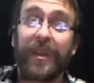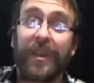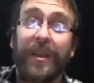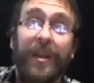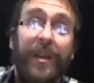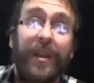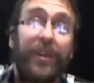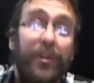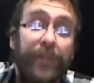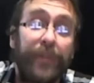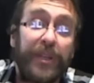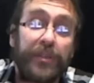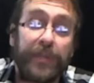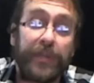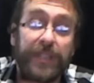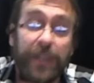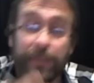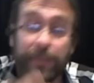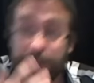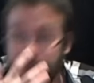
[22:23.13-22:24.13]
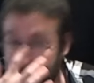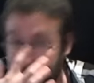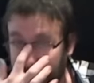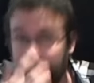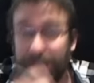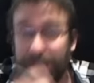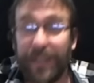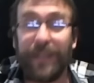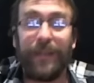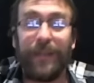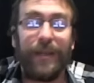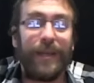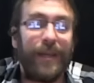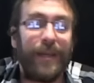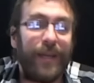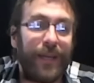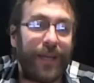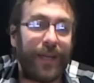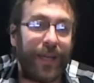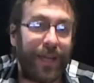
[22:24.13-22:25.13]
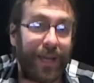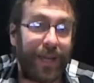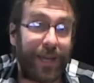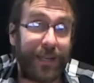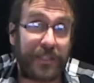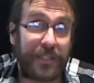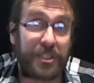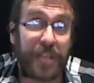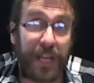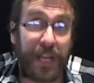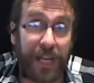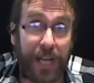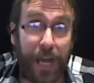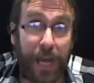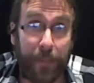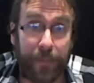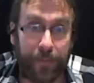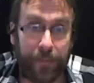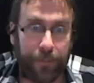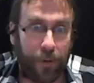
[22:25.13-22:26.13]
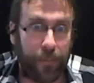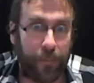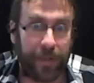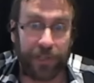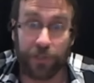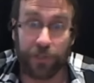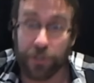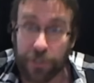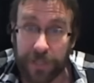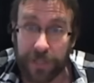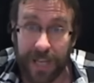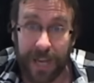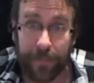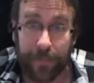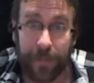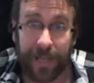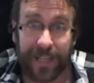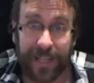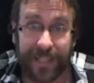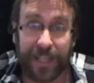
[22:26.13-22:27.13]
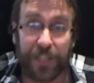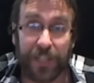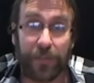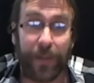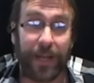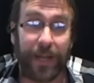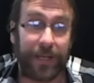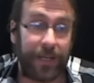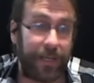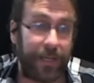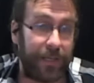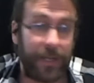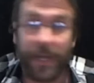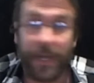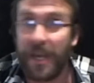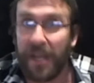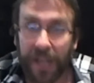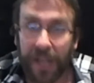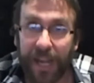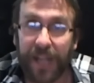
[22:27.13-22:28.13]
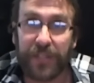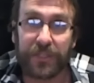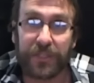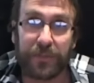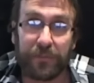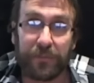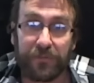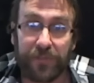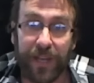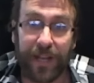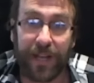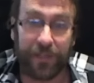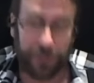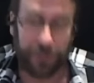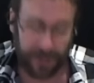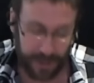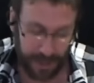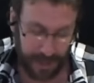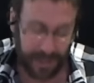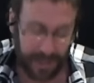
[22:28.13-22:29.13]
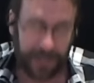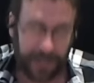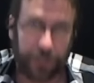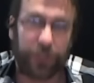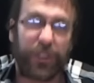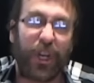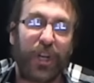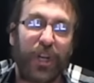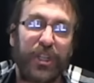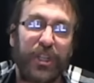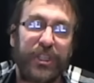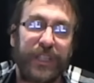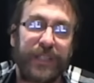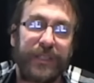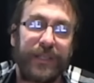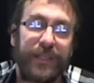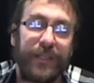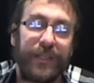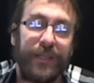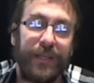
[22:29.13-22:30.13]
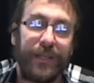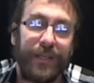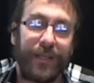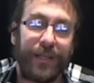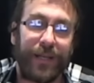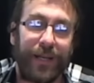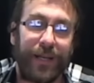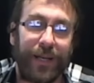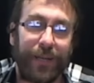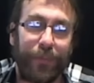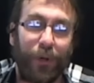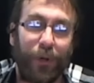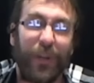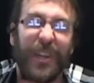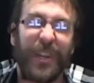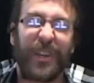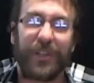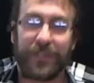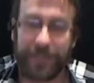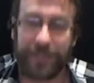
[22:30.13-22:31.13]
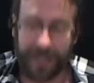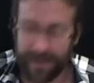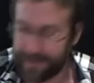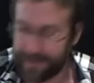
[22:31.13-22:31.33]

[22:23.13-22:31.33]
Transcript: Go hook my Switch up to the T V and set it up. Put my username, my Nintendo I D, add some friends, charge it, um, all the good stuff.